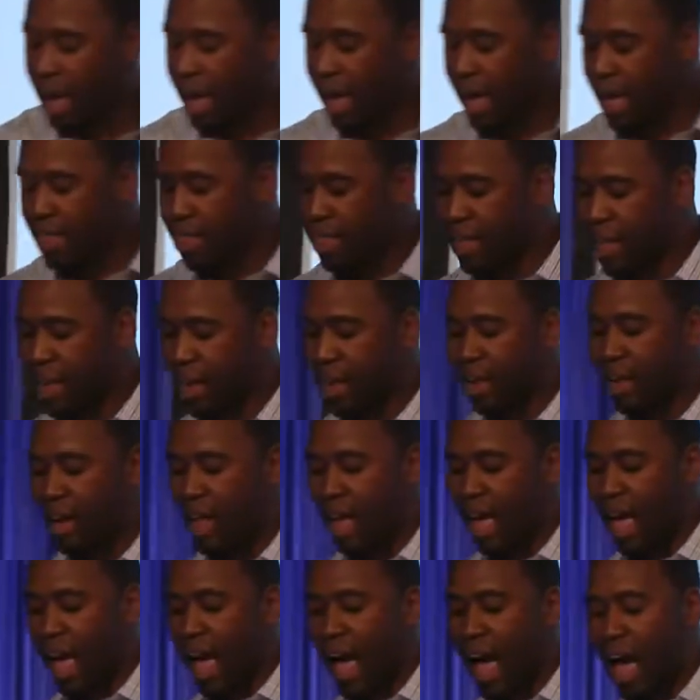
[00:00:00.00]
and then
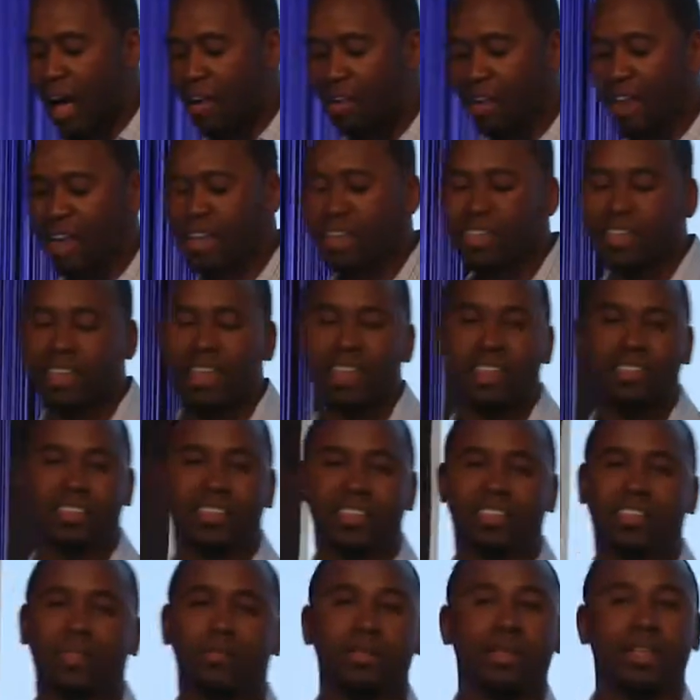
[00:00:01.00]
how likely is
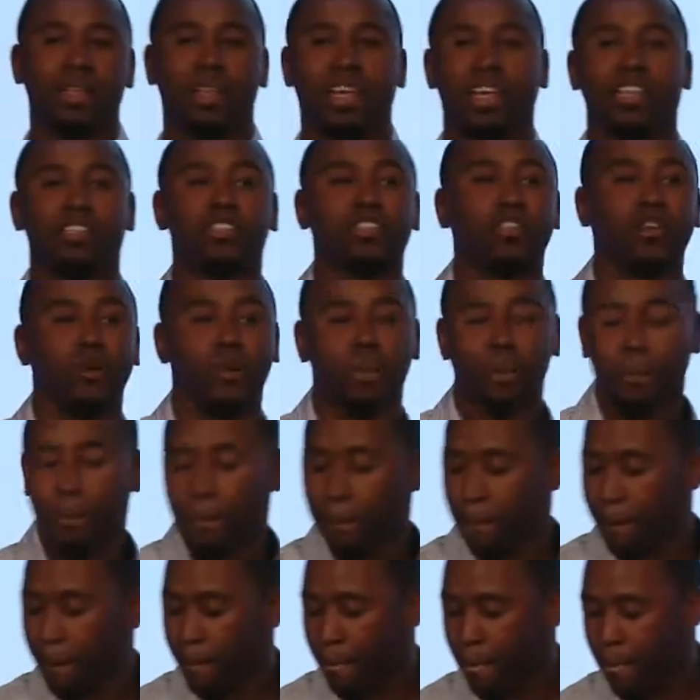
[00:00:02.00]
it to be linked to.
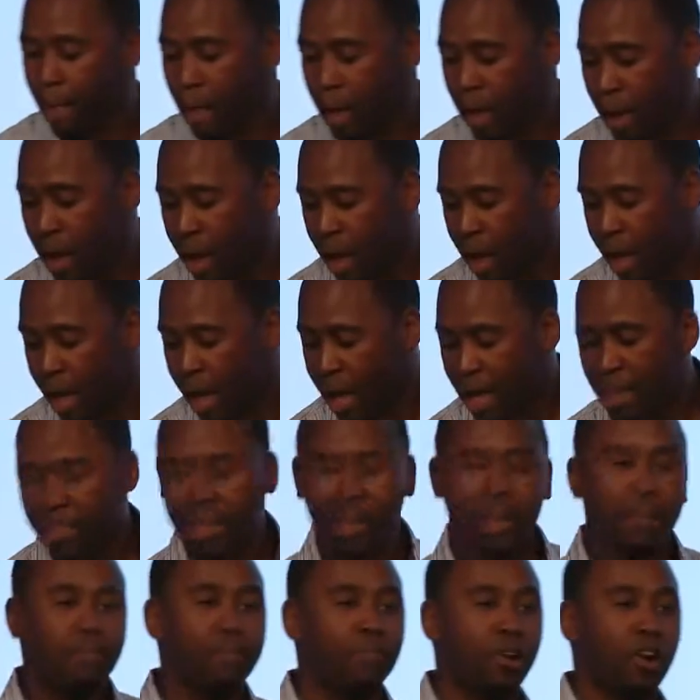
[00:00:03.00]
And
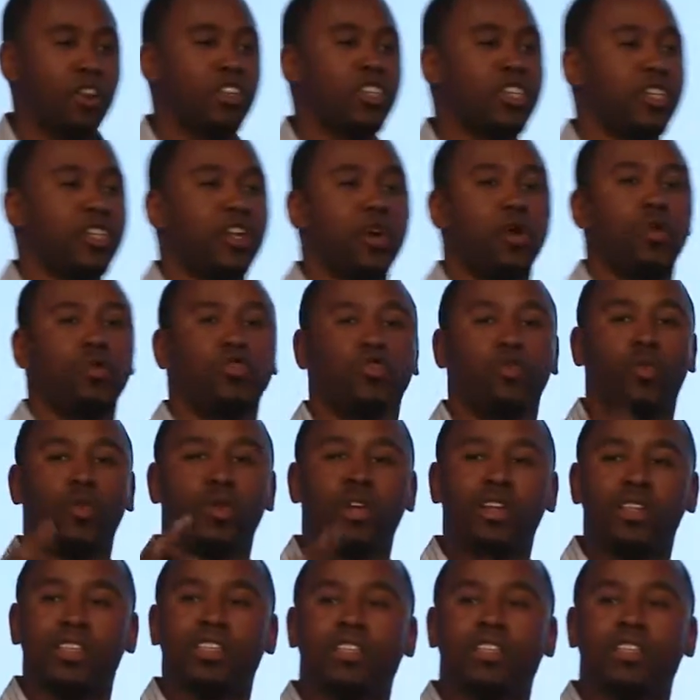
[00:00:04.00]
then conversion notes. What are